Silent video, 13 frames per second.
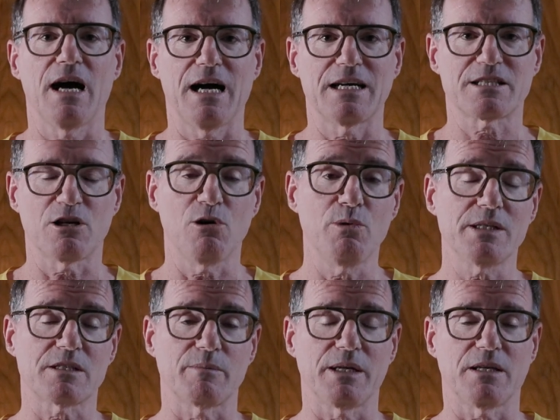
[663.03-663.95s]
As
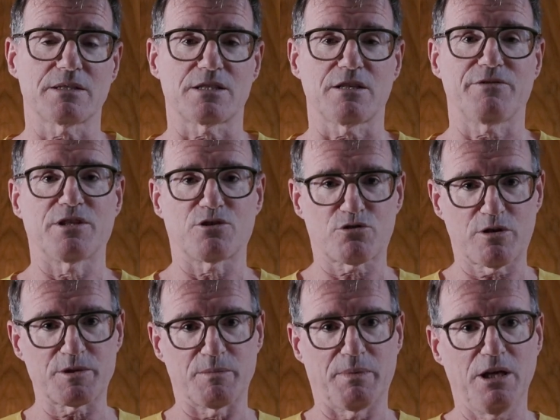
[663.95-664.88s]
always, there'll be lots of stuff in the
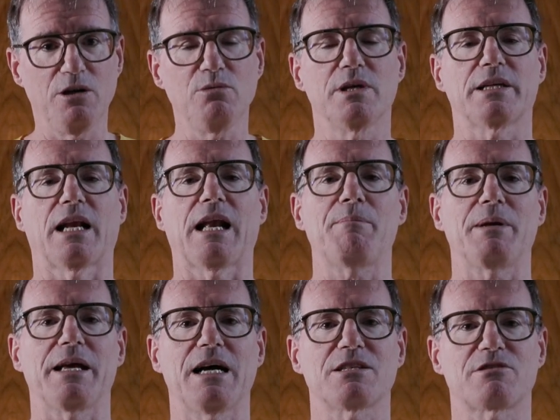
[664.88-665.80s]
description below, and I'll
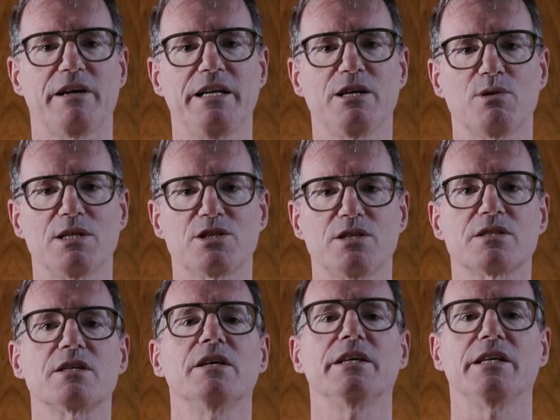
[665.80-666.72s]
happily answer any
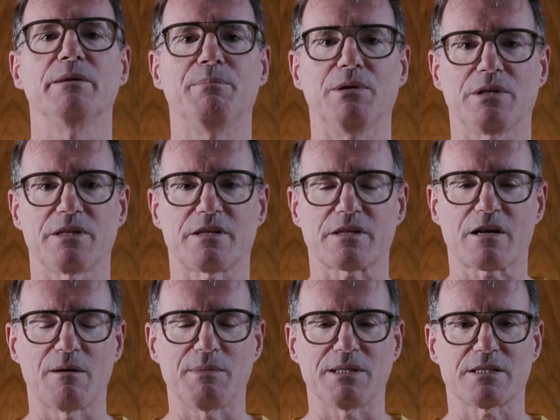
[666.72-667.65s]
questions you put into the
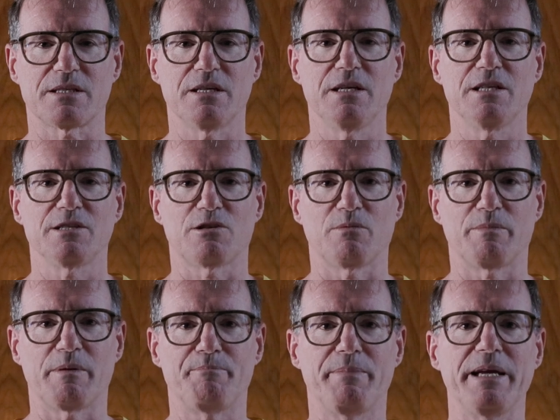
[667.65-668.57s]
comments. There'll
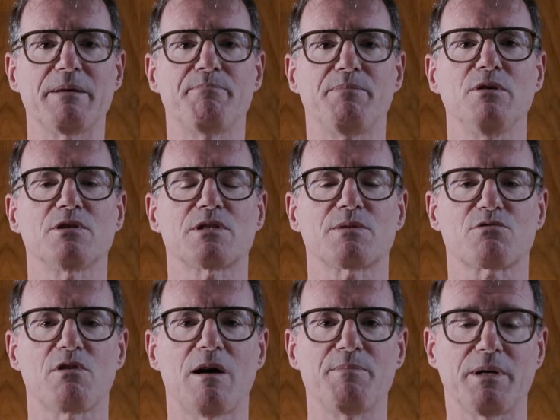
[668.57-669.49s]
be a big blue
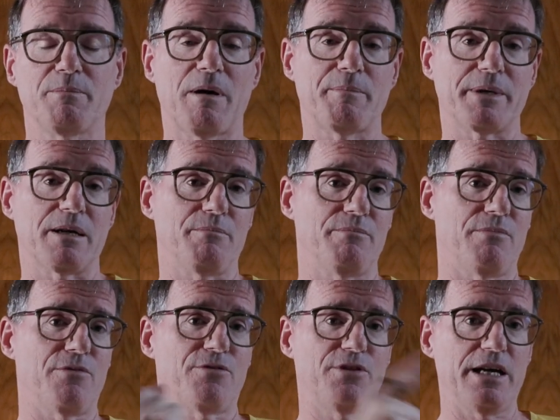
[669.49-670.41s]
subscribe button popping up
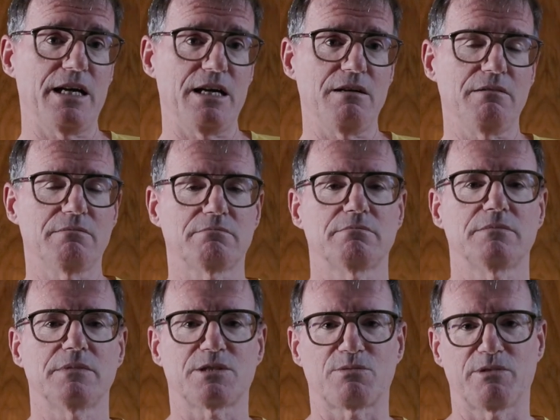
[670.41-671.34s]
there,
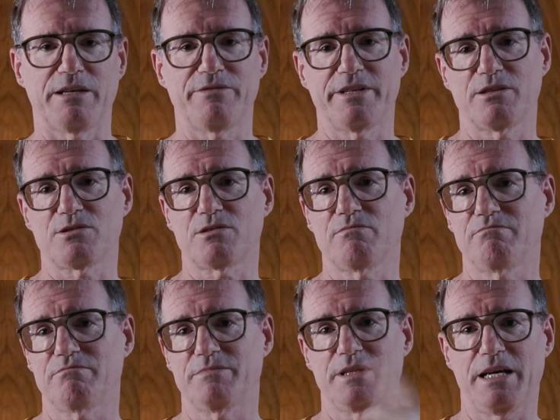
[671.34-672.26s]
and some related videos
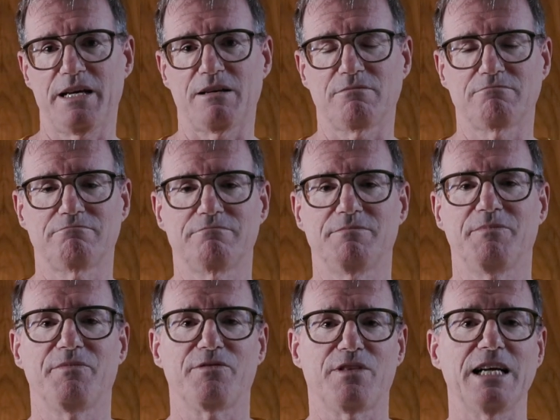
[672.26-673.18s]
there.
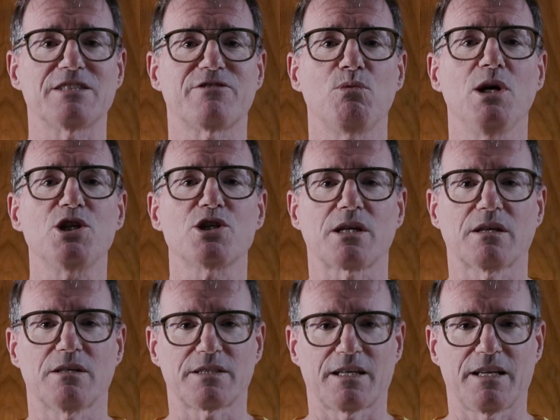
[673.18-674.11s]
Thanks for watching.
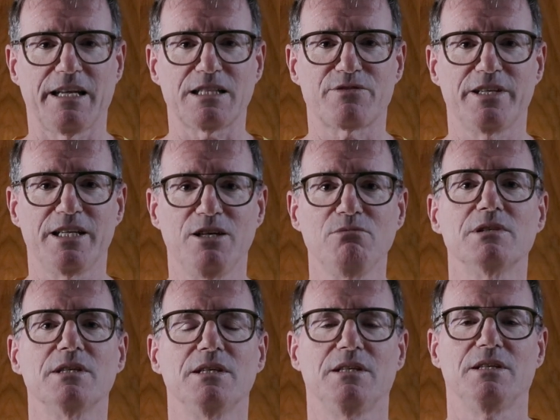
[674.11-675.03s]
Until the next video,
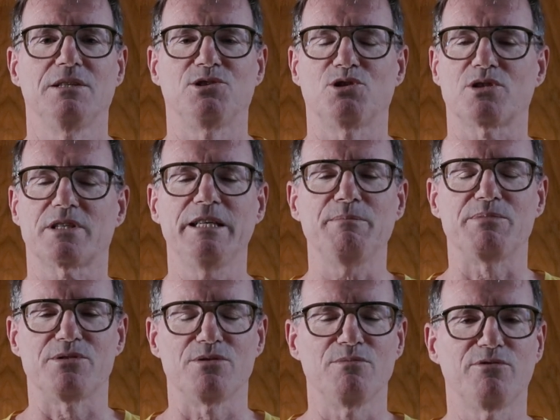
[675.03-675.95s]
just keep
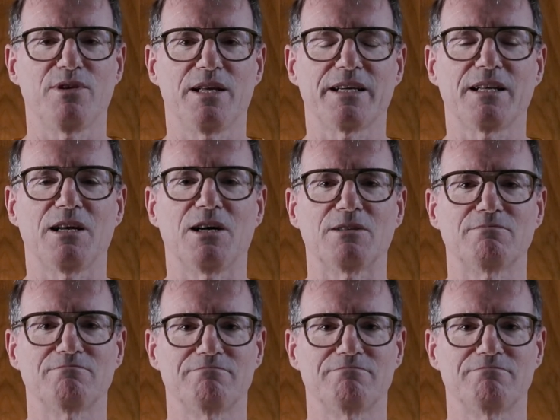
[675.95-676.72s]
Zoom flying along.